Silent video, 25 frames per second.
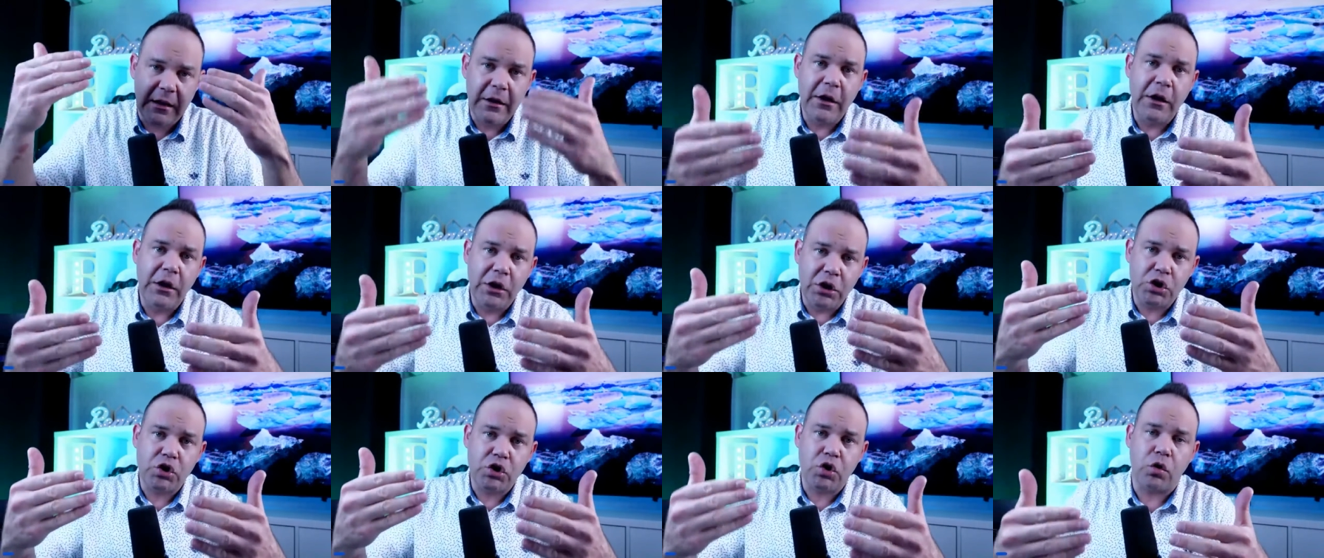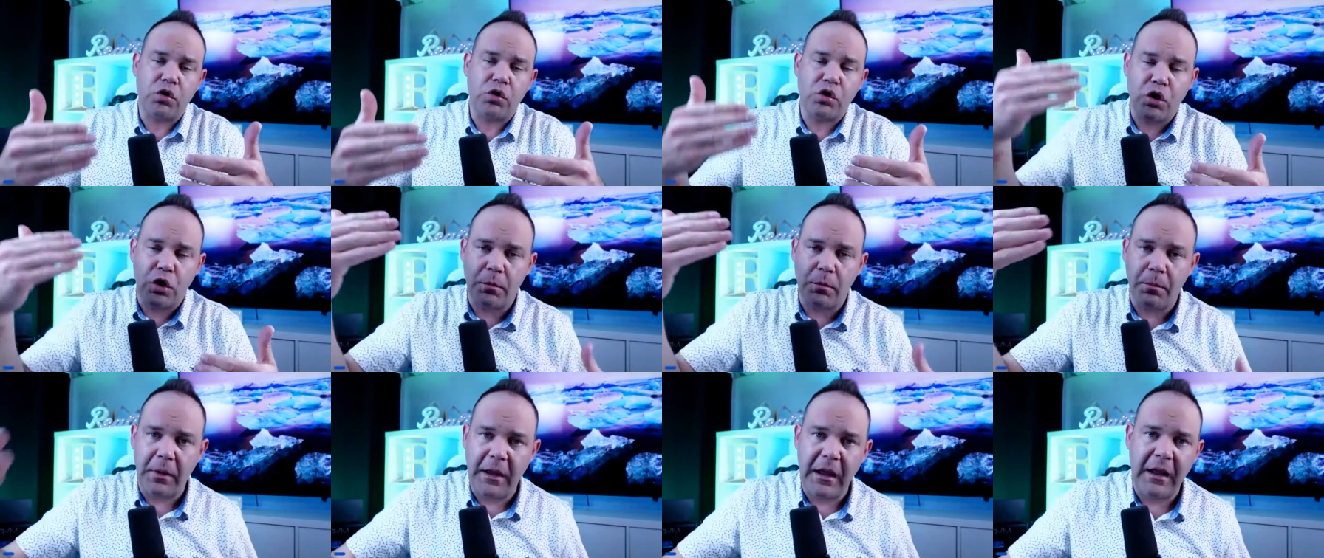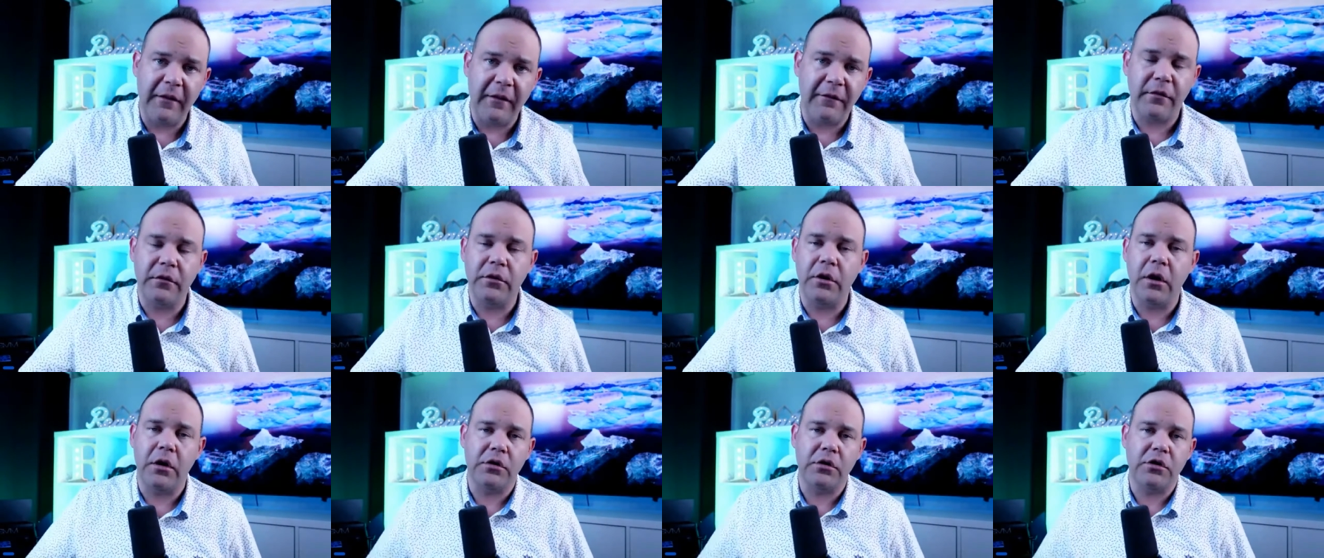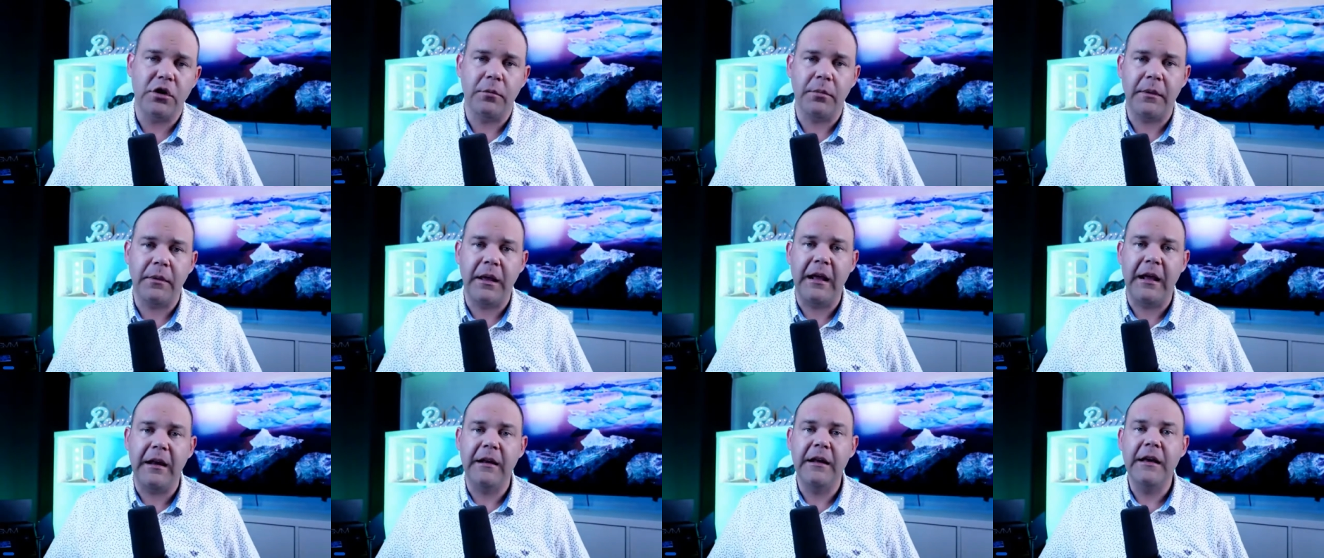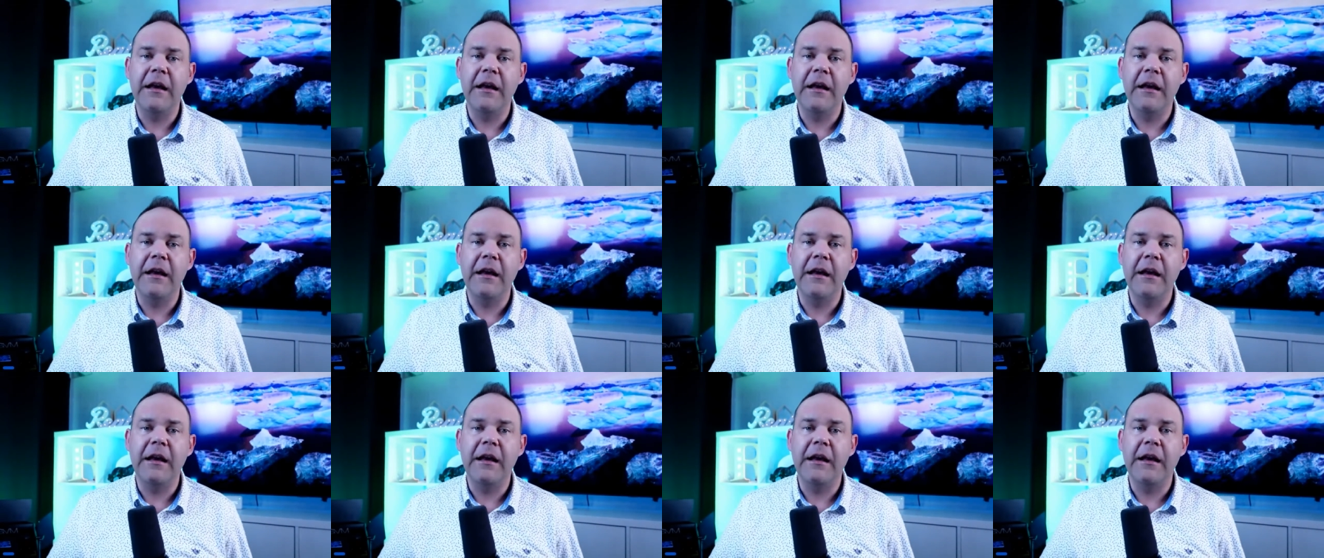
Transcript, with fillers: short term pain for long term gain.